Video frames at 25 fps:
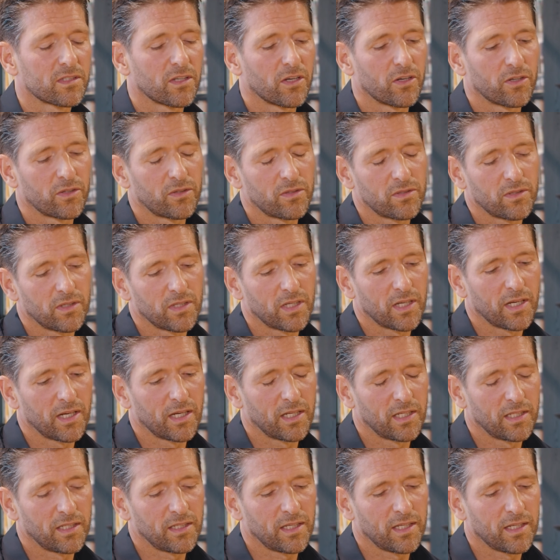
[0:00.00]
So,
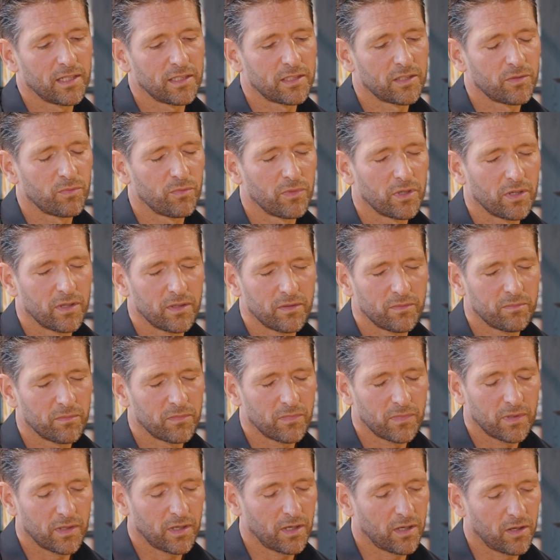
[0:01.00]
and it's
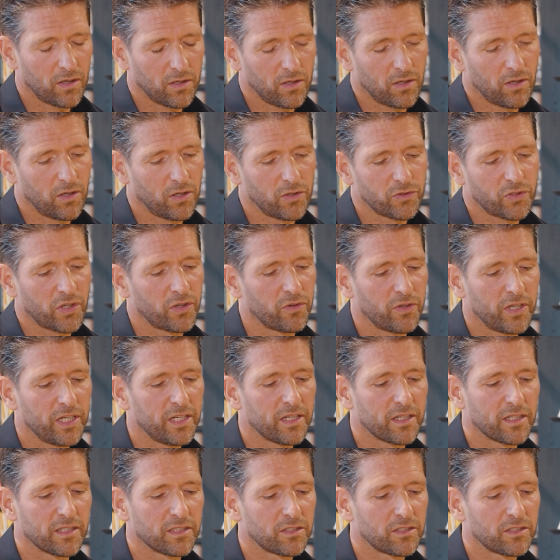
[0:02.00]
also here,